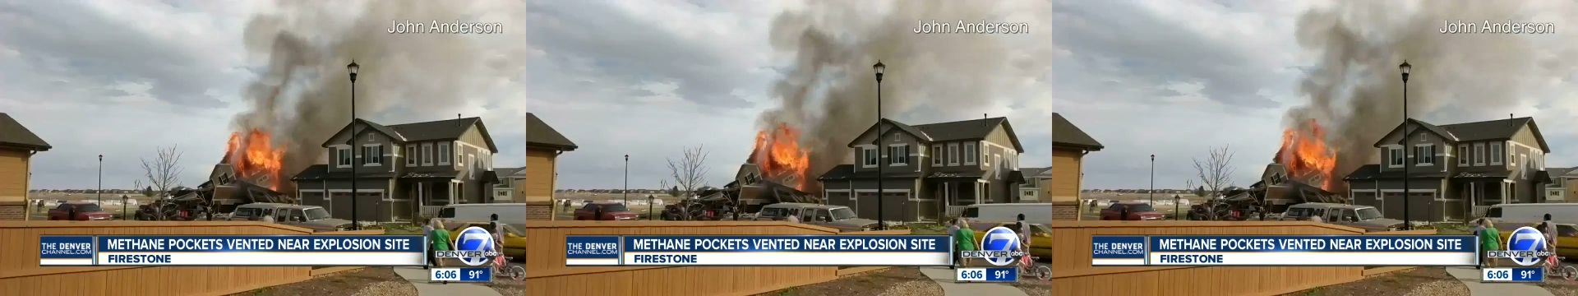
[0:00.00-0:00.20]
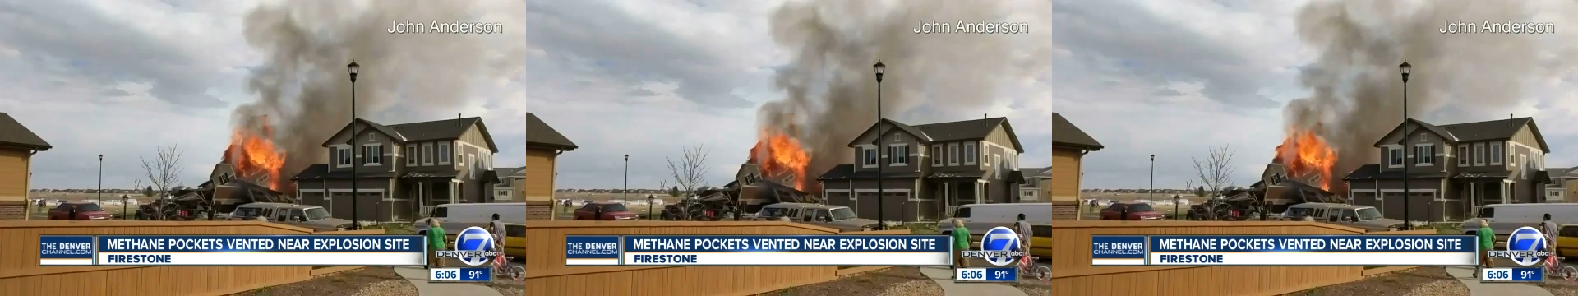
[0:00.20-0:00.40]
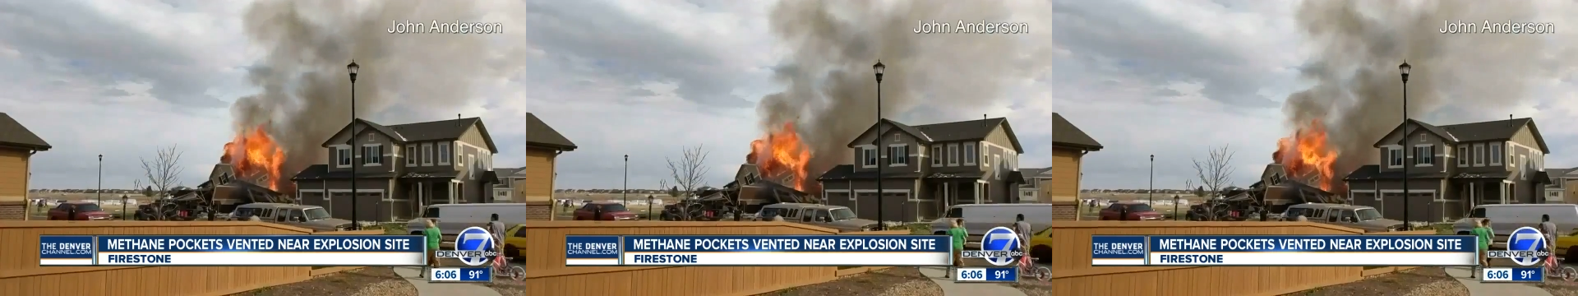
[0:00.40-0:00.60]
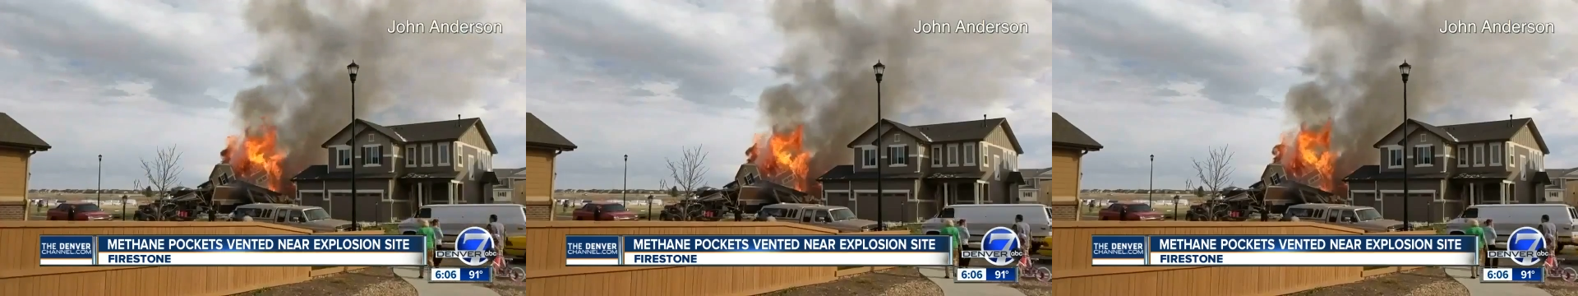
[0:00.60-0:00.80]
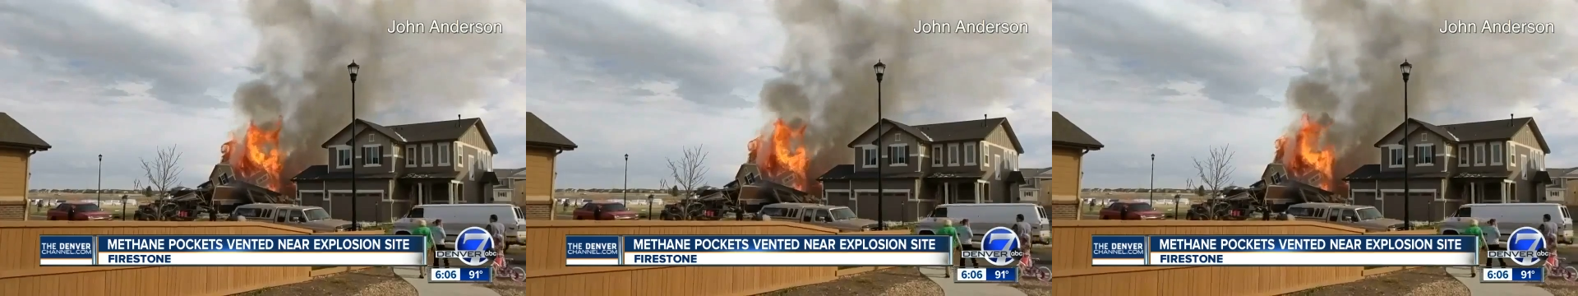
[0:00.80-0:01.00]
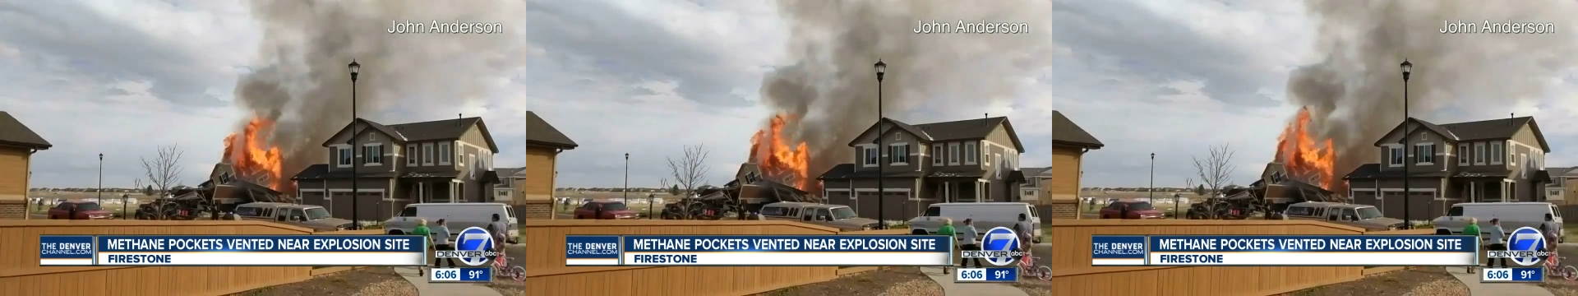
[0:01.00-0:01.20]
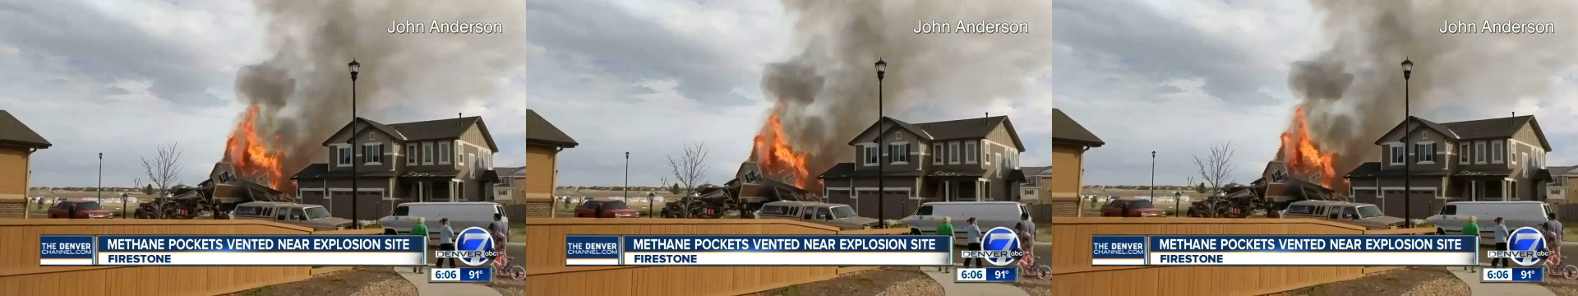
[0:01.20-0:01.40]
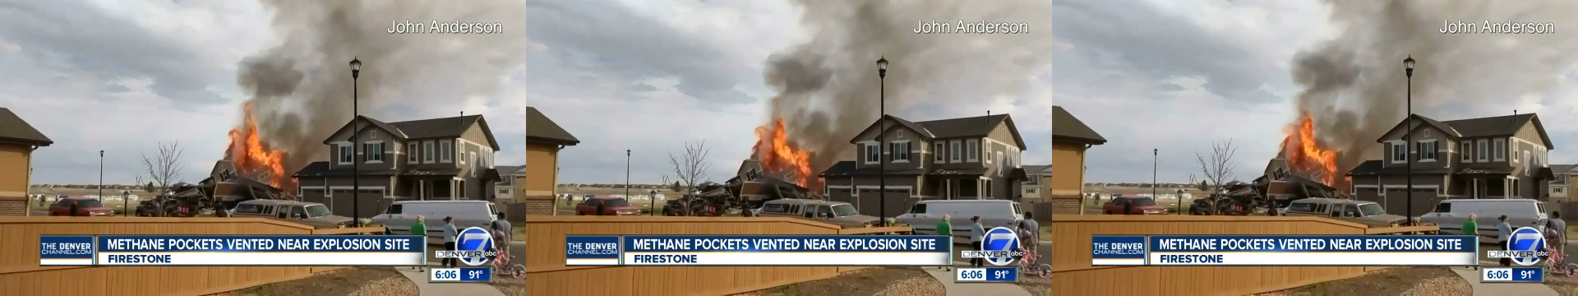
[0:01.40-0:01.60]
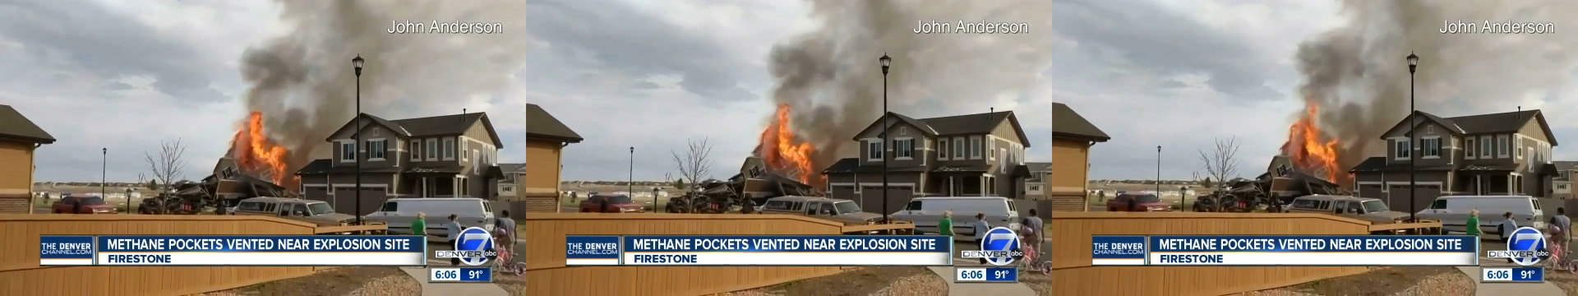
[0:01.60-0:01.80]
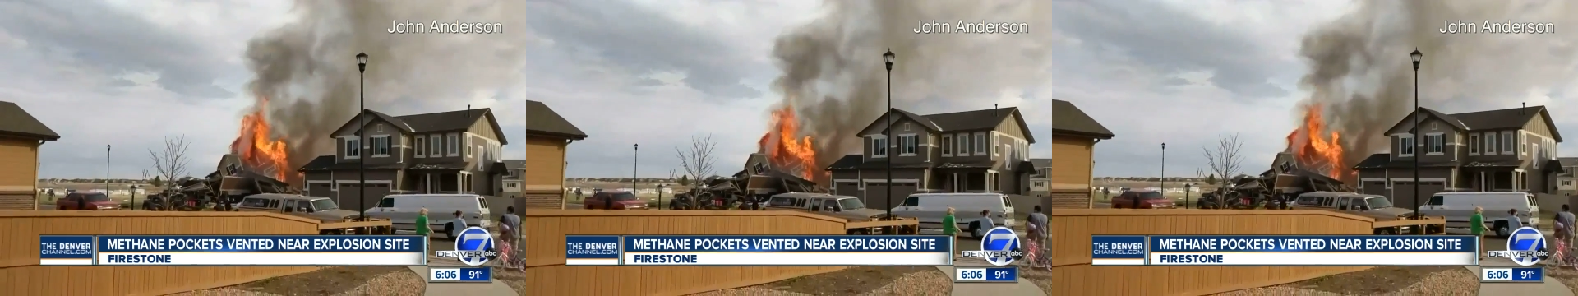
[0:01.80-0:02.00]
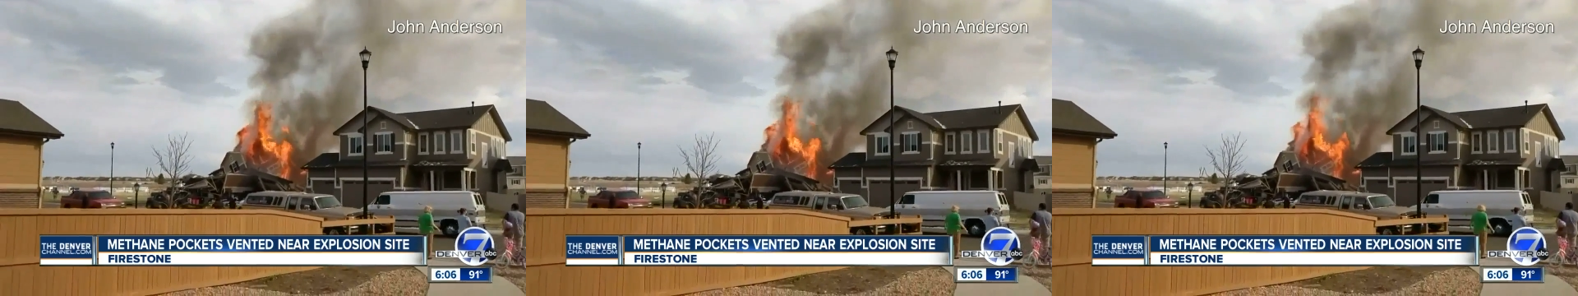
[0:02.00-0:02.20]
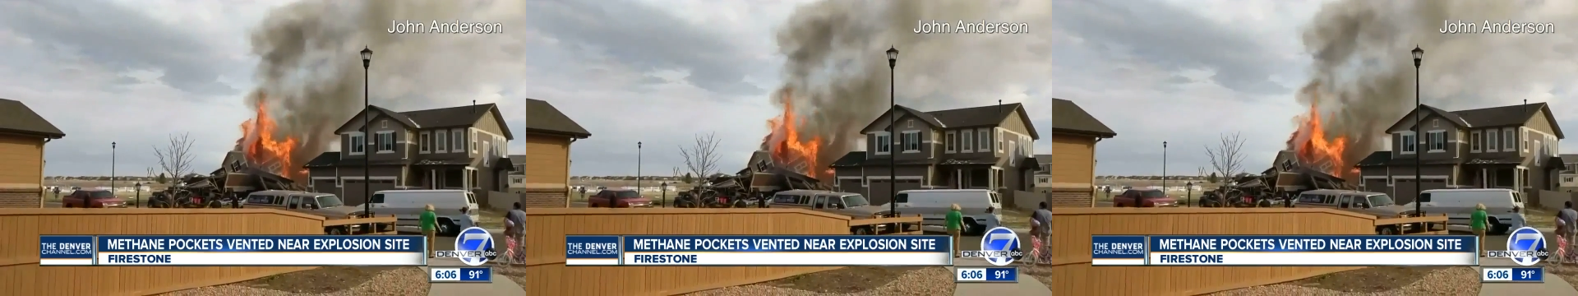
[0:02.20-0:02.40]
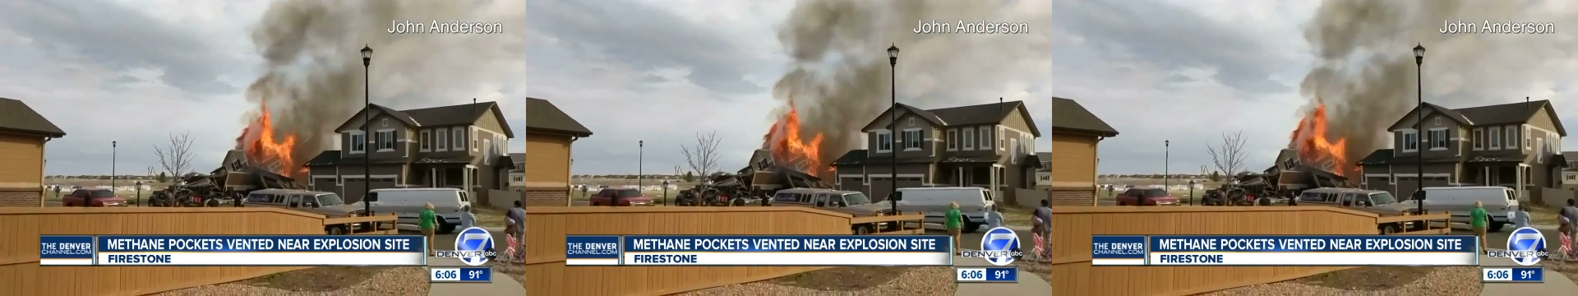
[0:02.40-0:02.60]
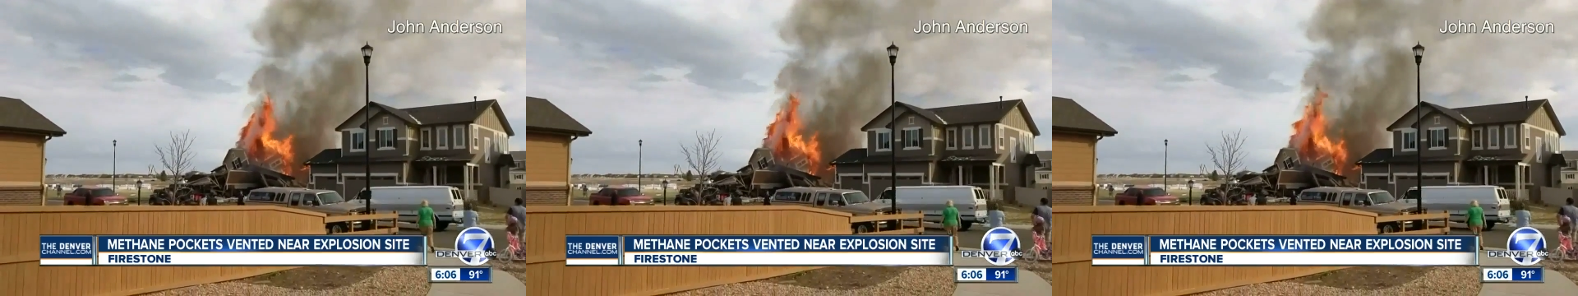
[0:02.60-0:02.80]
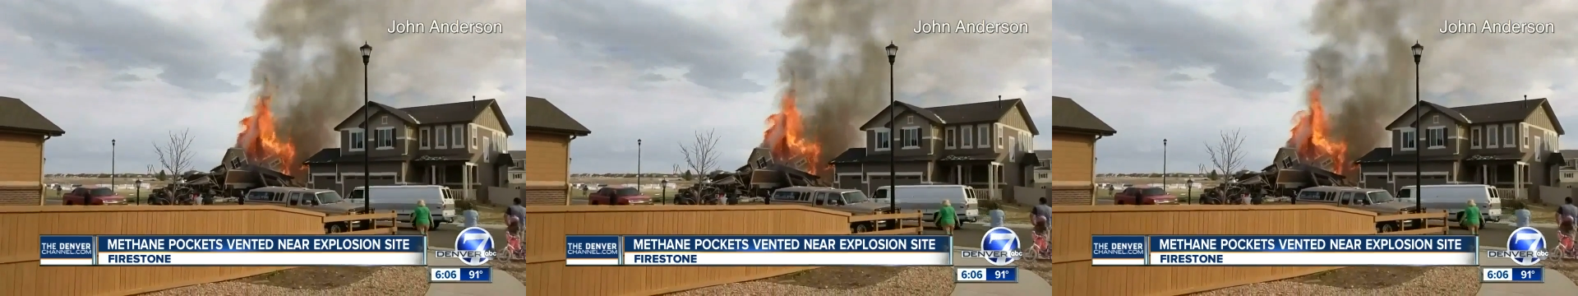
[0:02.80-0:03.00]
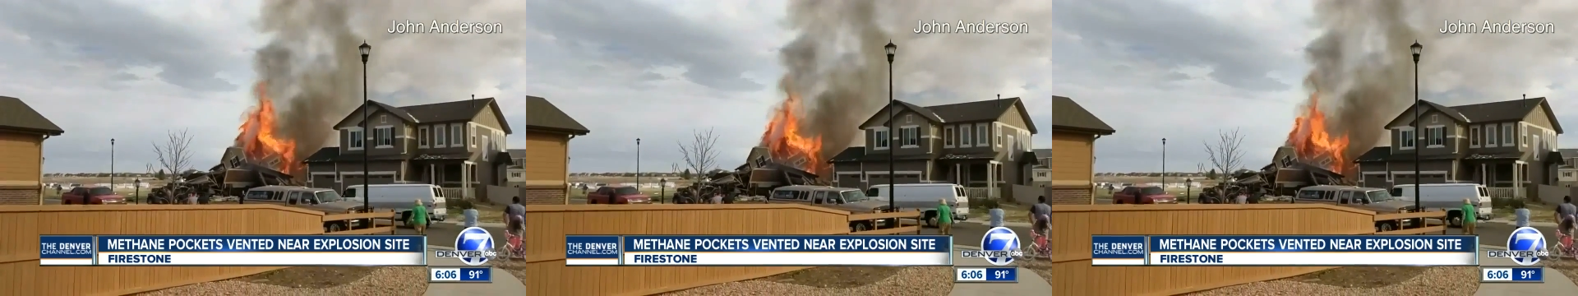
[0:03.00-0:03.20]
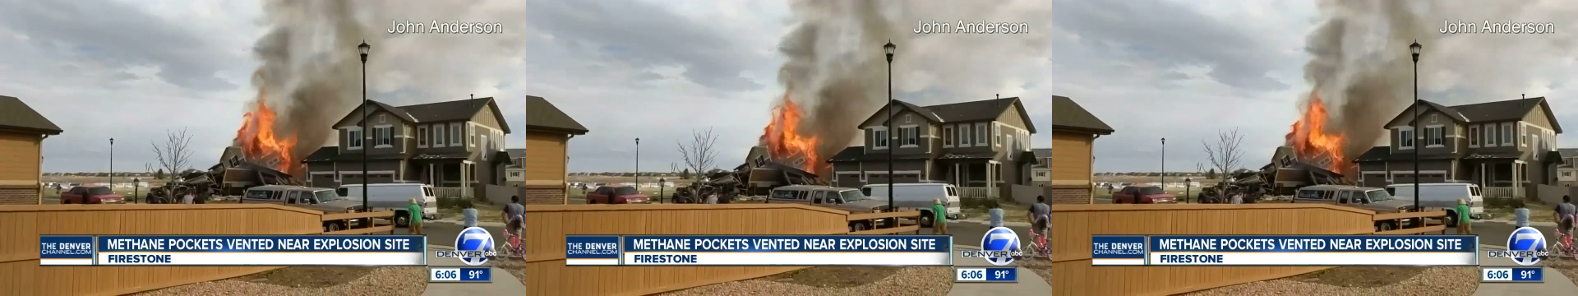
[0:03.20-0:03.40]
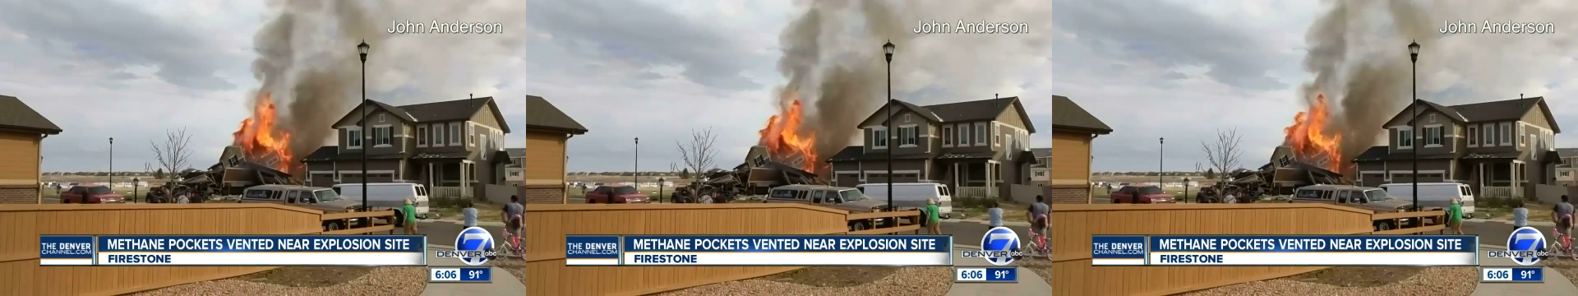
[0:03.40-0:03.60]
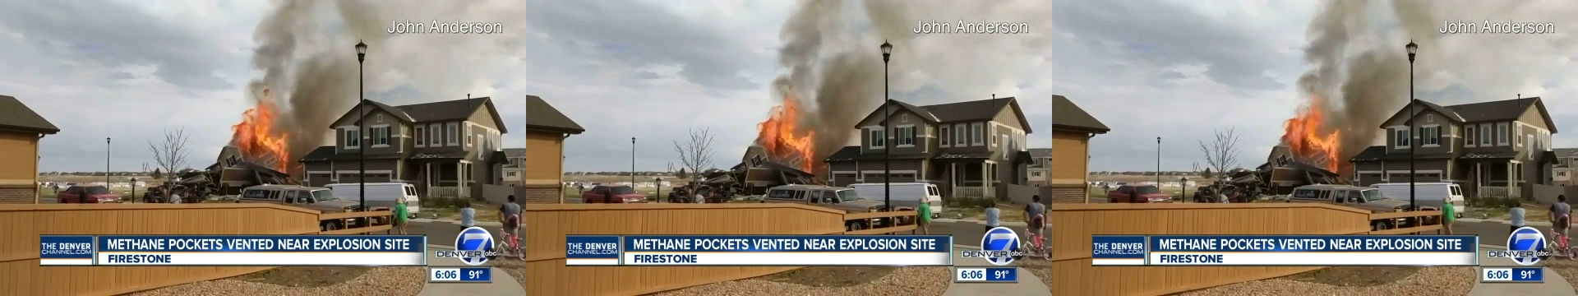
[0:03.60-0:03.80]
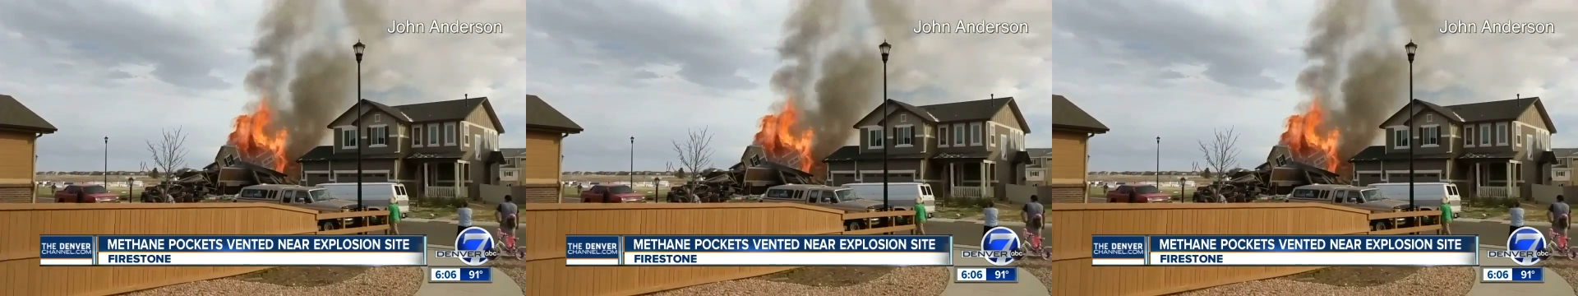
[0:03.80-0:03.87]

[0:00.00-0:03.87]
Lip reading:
[unreadable: no face in view]